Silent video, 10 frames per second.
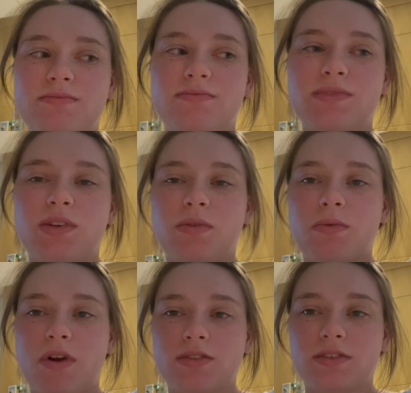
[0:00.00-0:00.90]
So we
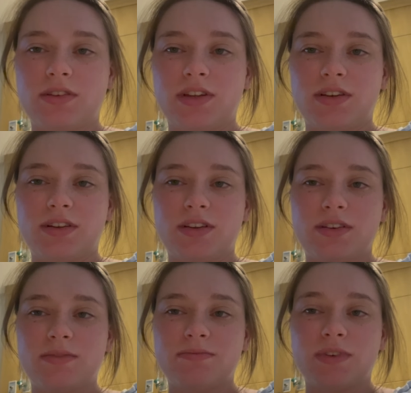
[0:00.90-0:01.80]
walked all day
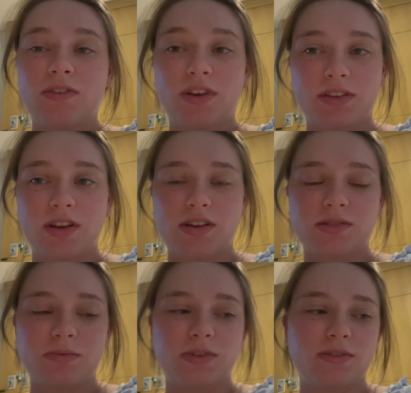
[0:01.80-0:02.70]
today around the
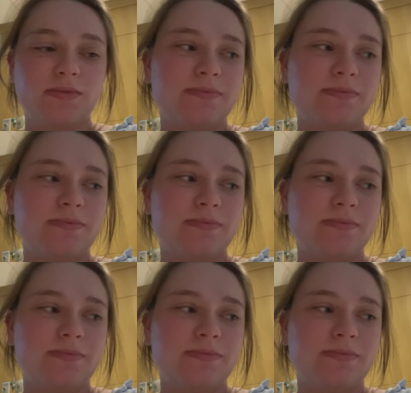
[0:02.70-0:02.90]
hospital,